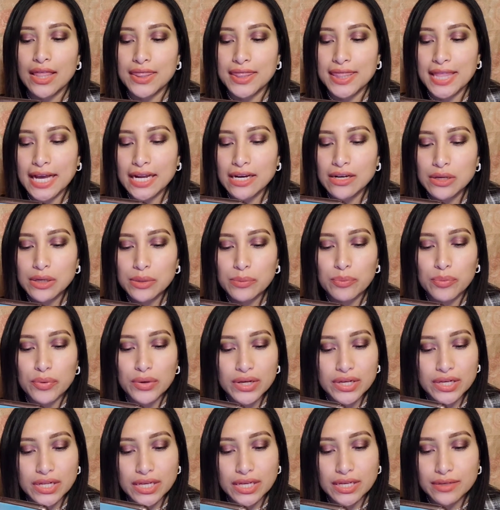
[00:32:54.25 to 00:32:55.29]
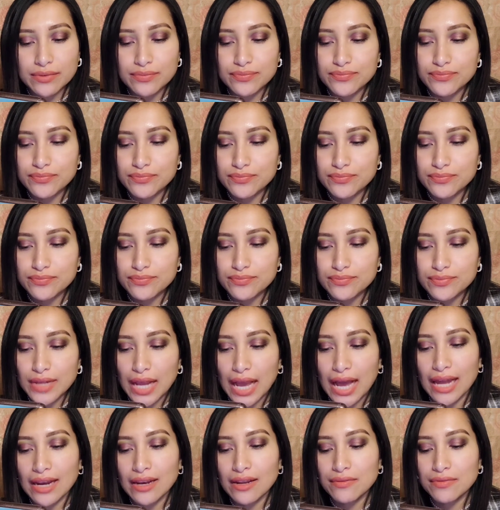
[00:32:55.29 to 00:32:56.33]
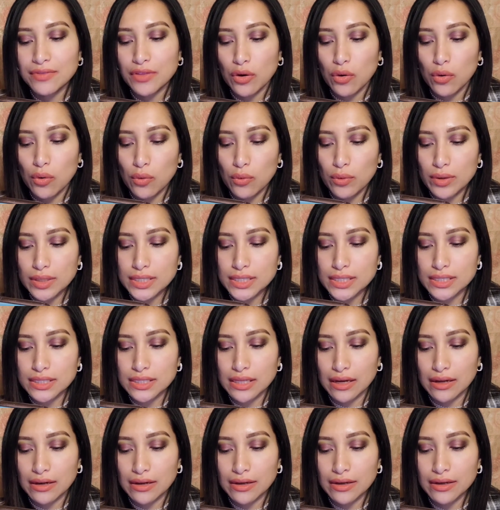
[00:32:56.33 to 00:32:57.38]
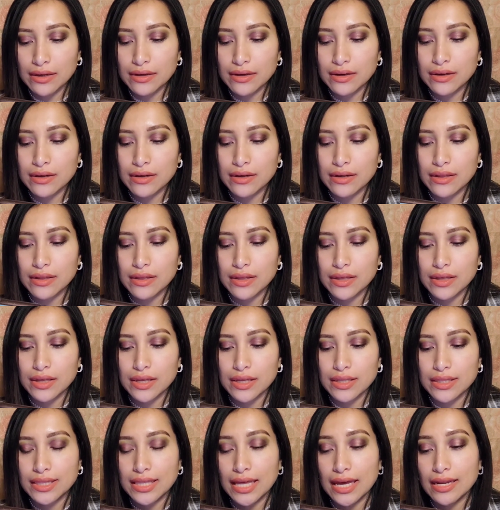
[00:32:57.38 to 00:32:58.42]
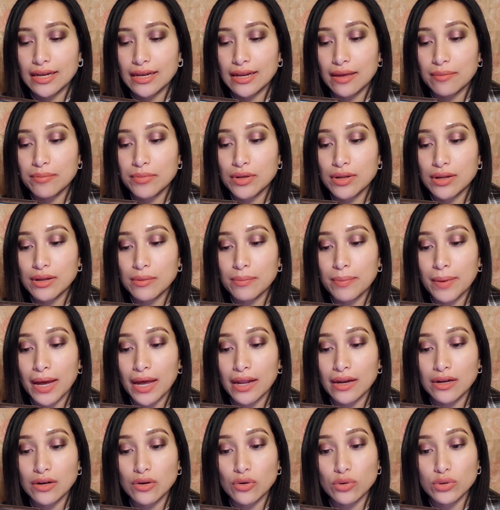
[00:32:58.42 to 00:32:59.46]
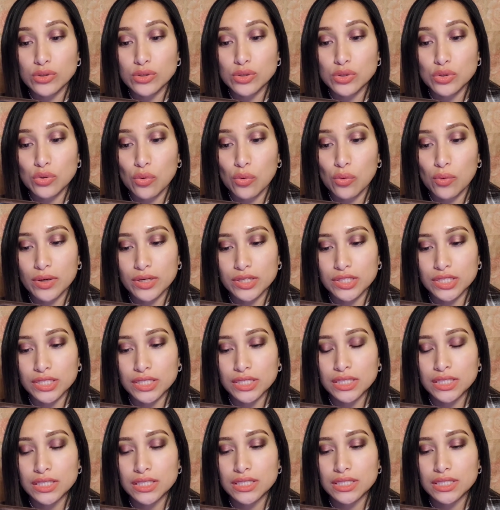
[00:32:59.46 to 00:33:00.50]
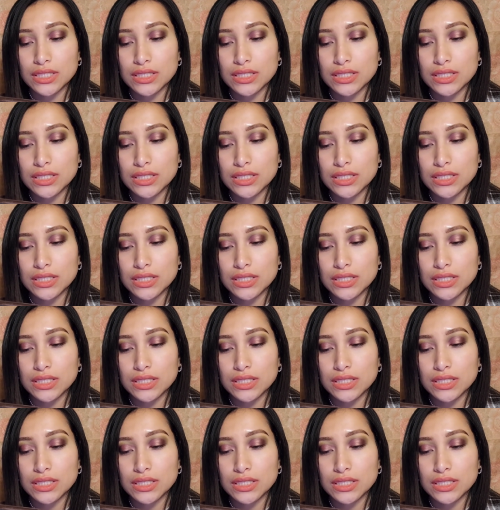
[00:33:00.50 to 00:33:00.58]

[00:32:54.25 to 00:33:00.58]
They look pretty. I love the whole aesthetic. That Nebula palette looks gorgeous,